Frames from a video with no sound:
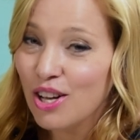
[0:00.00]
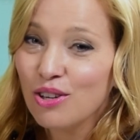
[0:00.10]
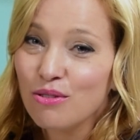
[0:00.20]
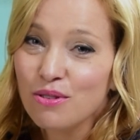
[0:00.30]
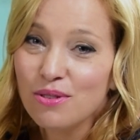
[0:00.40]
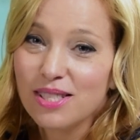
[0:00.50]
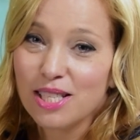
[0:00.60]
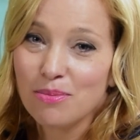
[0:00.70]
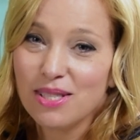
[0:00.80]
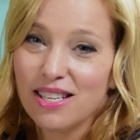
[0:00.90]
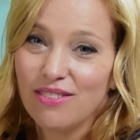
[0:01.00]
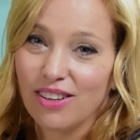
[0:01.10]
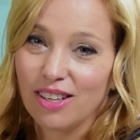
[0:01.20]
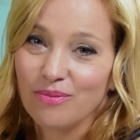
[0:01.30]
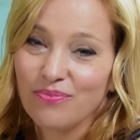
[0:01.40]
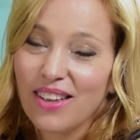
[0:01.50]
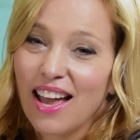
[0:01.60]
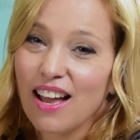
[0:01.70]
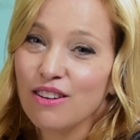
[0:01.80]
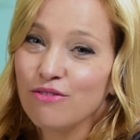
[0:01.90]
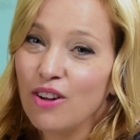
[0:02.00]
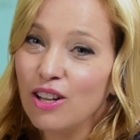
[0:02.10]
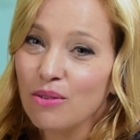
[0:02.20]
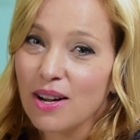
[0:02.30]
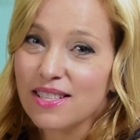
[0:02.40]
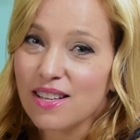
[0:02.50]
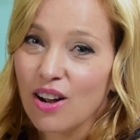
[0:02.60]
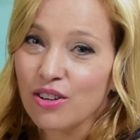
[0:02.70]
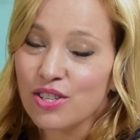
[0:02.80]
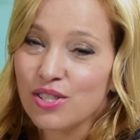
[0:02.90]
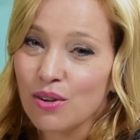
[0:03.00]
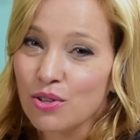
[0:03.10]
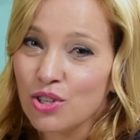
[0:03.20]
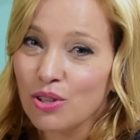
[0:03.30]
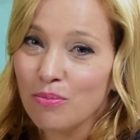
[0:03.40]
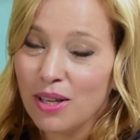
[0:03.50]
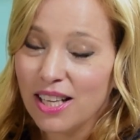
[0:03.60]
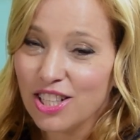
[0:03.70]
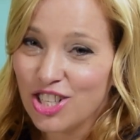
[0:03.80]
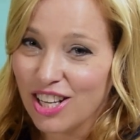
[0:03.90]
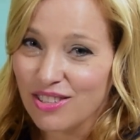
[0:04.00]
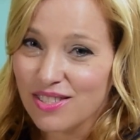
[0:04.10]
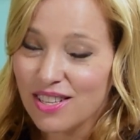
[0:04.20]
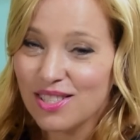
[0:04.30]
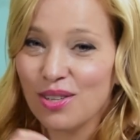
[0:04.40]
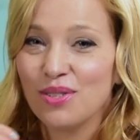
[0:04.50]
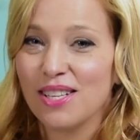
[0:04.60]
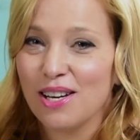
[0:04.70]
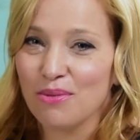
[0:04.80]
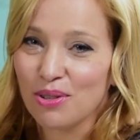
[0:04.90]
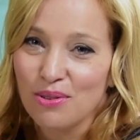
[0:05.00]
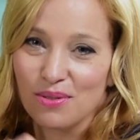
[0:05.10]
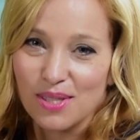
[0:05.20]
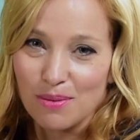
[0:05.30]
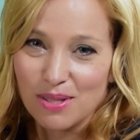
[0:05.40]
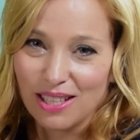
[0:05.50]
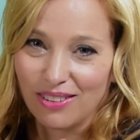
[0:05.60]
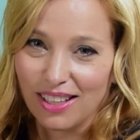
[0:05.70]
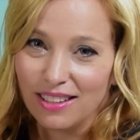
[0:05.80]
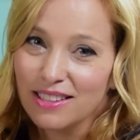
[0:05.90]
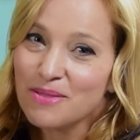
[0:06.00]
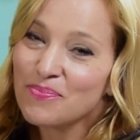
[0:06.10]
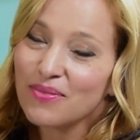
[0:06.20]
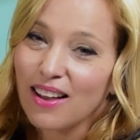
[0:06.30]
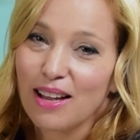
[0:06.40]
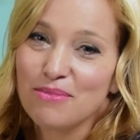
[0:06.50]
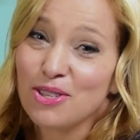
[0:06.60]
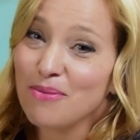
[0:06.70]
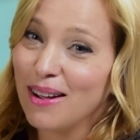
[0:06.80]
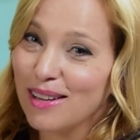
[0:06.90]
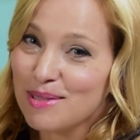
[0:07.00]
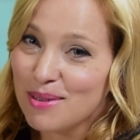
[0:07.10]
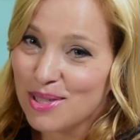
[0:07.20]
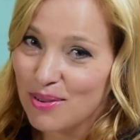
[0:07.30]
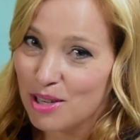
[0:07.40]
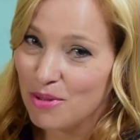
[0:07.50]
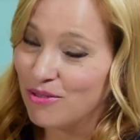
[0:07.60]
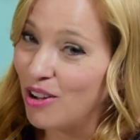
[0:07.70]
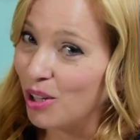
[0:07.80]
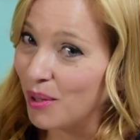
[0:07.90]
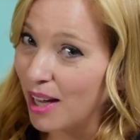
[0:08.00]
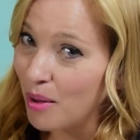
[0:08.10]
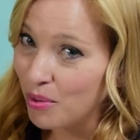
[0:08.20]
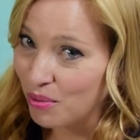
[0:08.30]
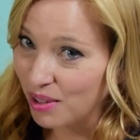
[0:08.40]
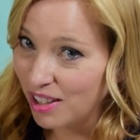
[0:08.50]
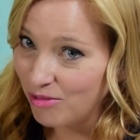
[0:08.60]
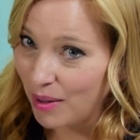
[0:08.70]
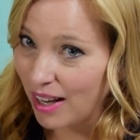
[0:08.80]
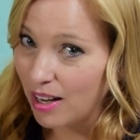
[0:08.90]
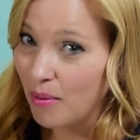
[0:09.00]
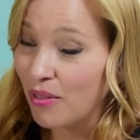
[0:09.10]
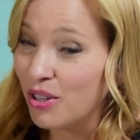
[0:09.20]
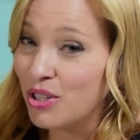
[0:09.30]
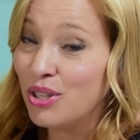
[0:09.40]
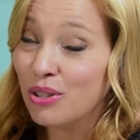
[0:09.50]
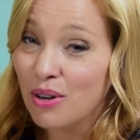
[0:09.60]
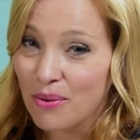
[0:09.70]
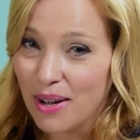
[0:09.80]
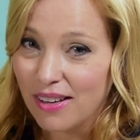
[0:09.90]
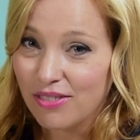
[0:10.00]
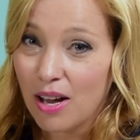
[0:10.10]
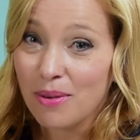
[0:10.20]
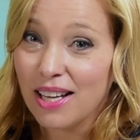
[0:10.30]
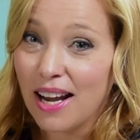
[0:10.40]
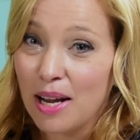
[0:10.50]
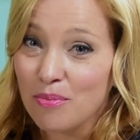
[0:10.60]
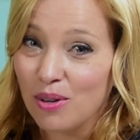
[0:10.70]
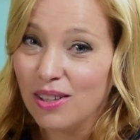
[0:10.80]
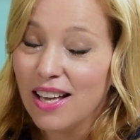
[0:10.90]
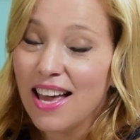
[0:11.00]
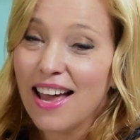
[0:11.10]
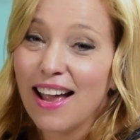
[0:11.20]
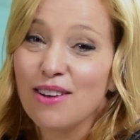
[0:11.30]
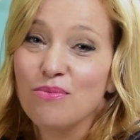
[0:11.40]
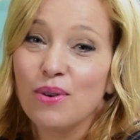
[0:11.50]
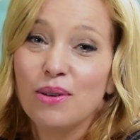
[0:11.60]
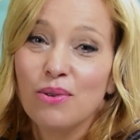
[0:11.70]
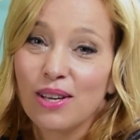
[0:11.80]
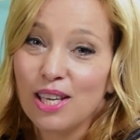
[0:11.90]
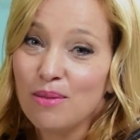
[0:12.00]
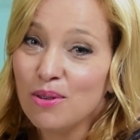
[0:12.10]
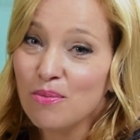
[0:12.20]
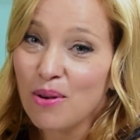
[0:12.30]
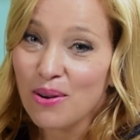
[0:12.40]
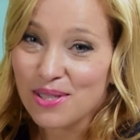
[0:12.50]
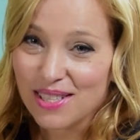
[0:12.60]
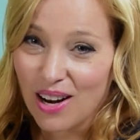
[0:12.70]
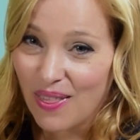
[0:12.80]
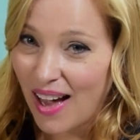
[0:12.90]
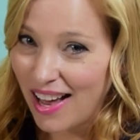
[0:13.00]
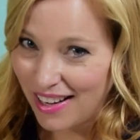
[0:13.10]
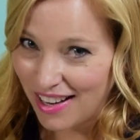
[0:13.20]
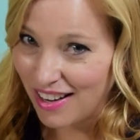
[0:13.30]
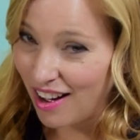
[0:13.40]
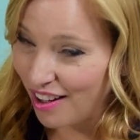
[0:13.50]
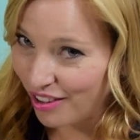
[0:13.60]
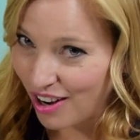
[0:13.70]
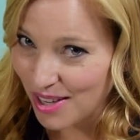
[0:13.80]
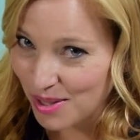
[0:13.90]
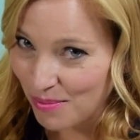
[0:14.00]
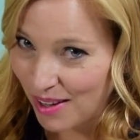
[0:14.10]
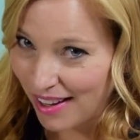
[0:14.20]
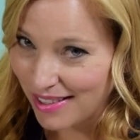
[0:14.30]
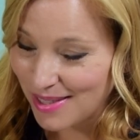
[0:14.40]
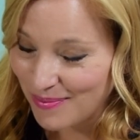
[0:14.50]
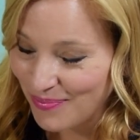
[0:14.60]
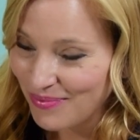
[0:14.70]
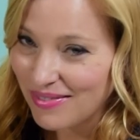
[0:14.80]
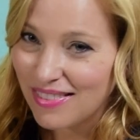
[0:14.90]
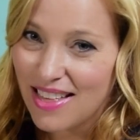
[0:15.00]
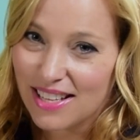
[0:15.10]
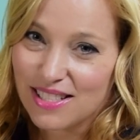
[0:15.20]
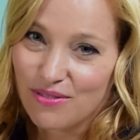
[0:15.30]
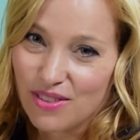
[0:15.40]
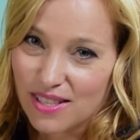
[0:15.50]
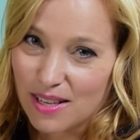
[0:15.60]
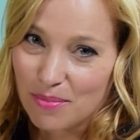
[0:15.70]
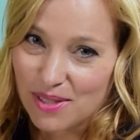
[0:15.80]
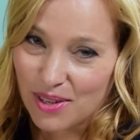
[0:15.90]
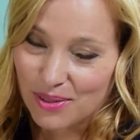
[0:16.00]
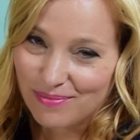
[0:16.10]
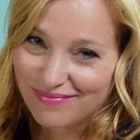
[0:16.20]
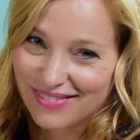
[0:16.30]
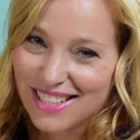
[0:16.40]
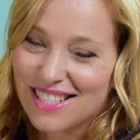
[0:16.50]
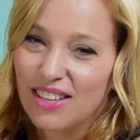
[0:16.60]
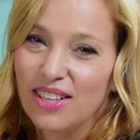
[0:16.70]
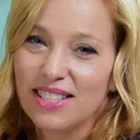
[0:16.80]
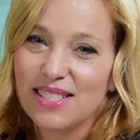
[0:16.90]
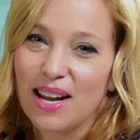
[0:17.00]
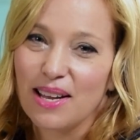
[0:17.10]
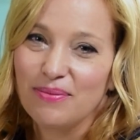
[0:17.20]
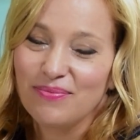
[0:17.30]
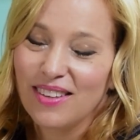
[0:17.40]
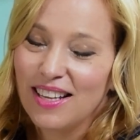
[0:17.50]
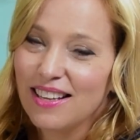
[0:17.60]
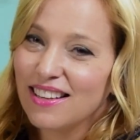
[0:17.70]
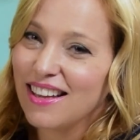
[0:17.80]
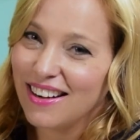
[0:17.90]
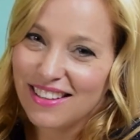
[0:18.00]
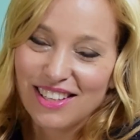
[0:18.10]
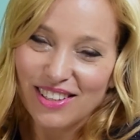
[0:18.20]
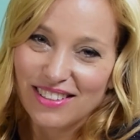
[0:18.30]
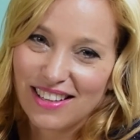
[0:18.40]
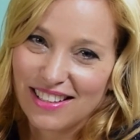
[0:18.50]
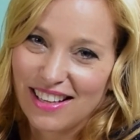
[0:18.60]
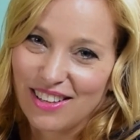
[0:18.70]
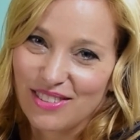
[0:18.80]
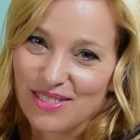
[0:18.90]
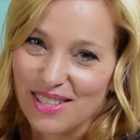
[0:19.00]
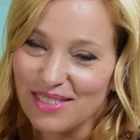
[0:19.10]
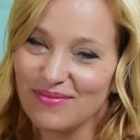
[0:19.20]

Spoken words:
Cruise Tips TV, and follow us on our social media channels associated with Cruise Tips TV. I'm sure my husband is going to be following up with Reliefband about the NeuroWave coming in April, and we will keep you posted on that and other awesome things. That's it for this episode. Until next time, get in gear and get cruising.